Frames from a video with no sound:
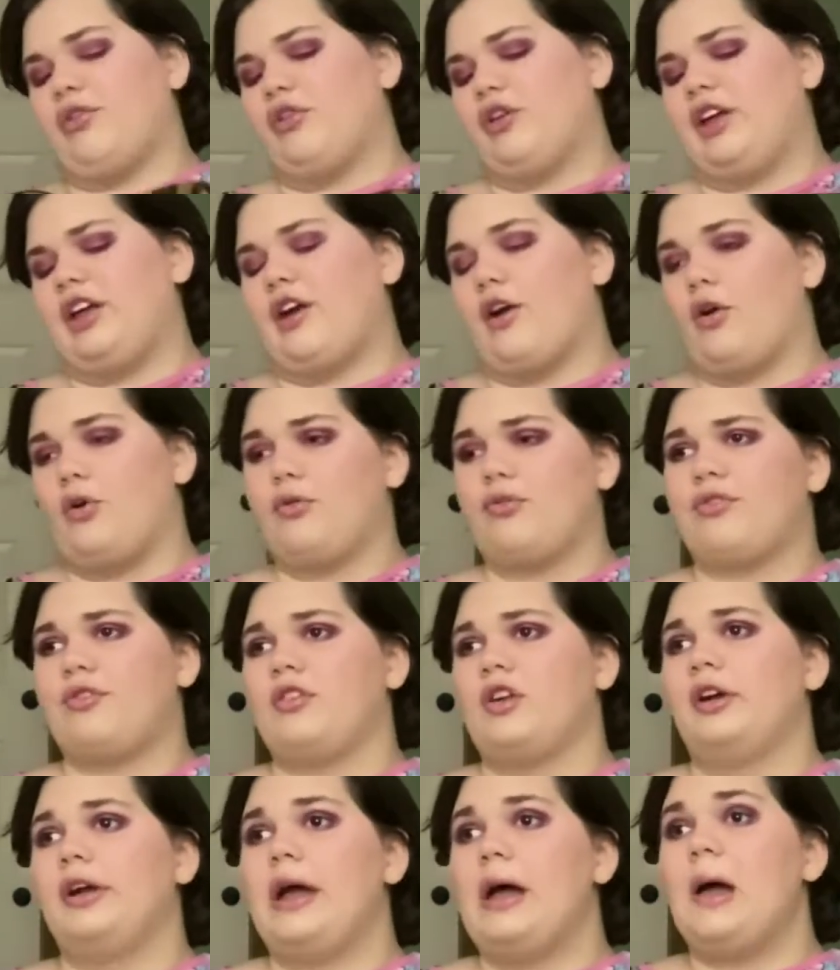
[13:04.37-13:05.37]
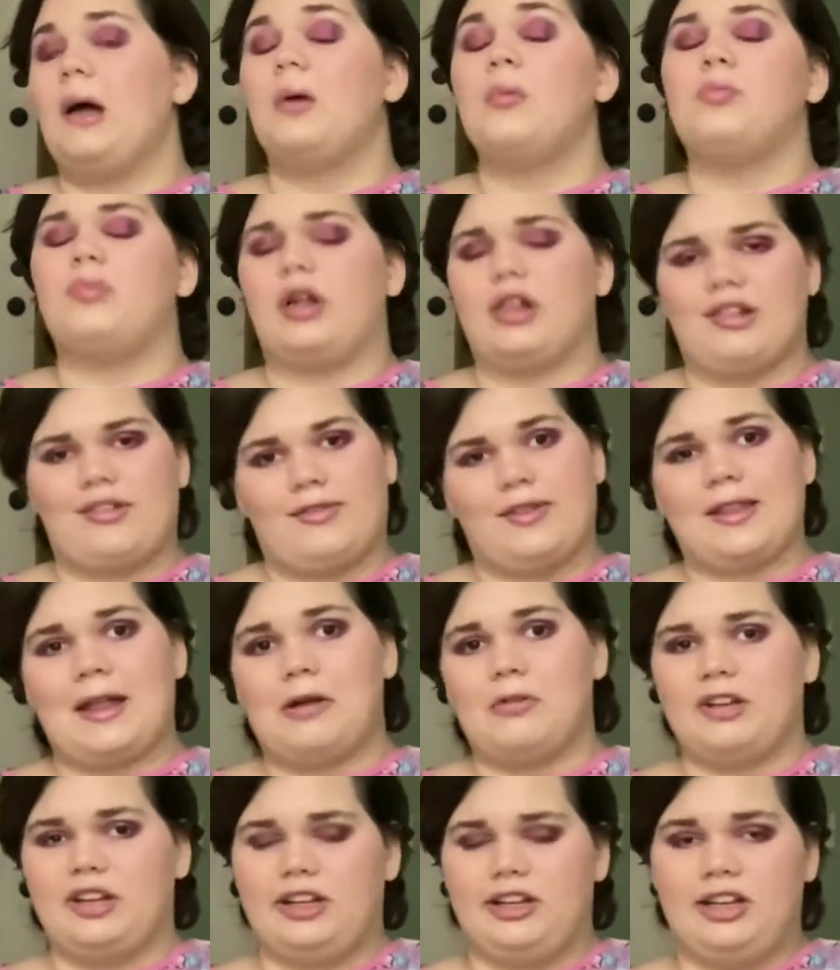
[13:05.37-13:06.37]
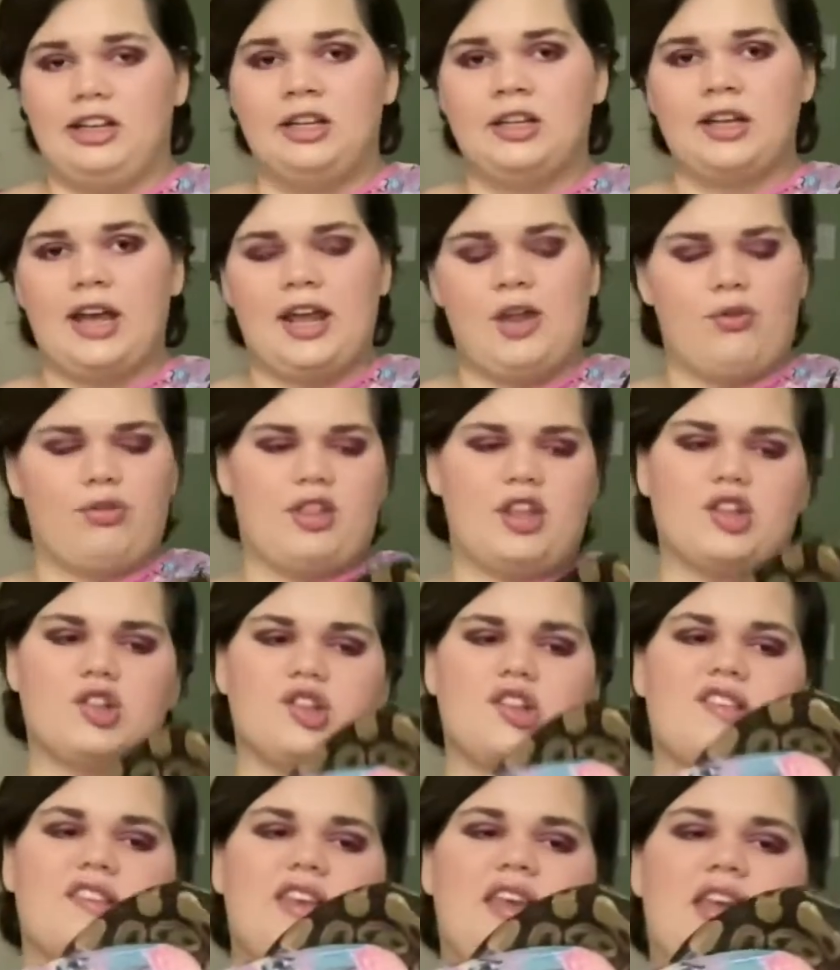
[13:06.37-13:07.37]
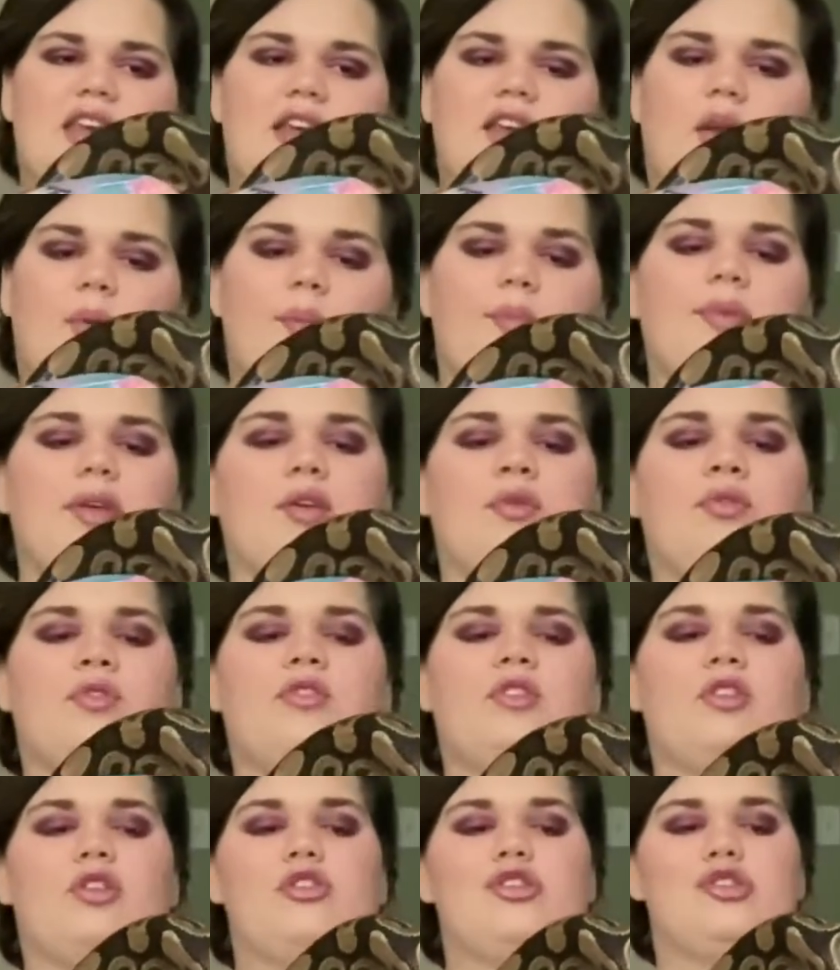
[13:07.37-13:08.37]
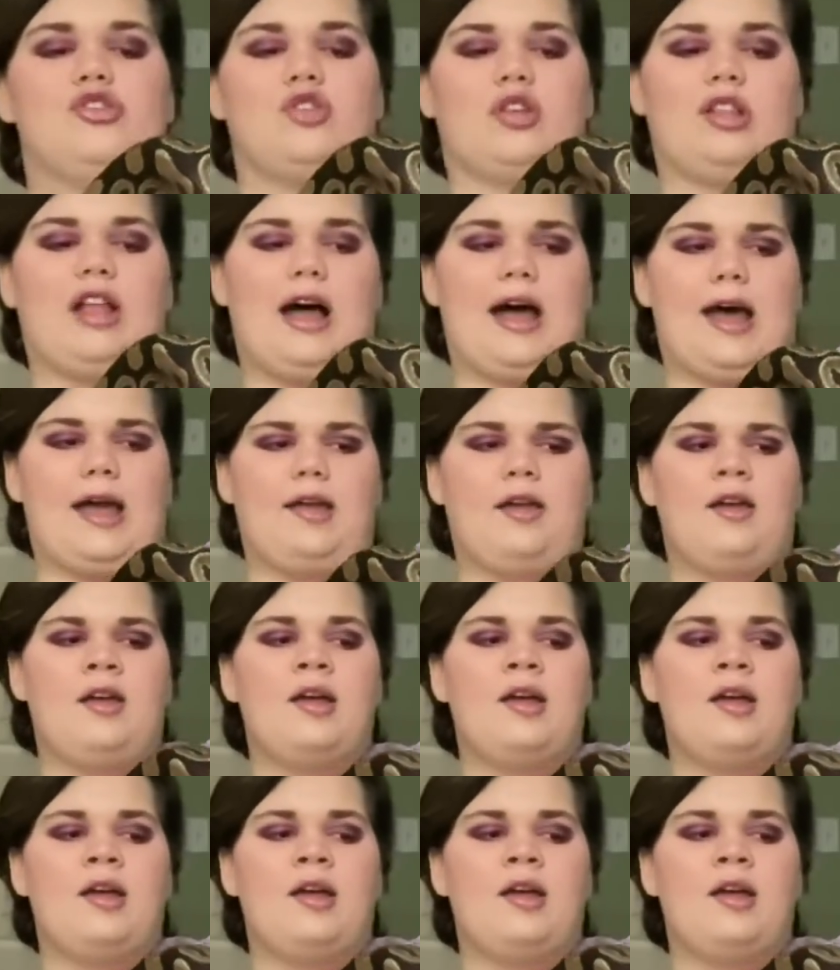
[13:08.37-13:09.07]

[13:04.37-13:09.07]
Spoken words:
goes months without eating. I don't think she's eaten a meal since July.